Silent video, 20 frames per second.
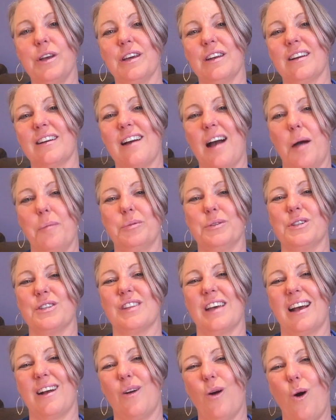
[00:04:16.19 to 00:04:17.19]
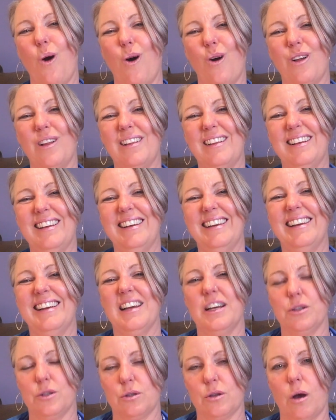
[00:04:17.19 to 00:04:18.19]
can accomplish that goal.
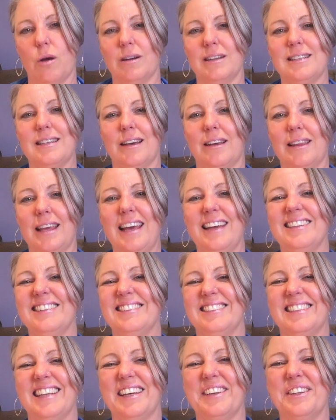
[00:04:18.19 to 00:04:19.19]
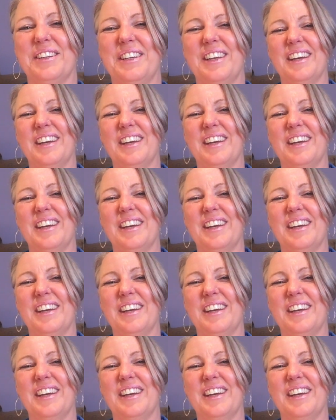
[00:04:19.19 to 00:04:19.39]
So until then, take good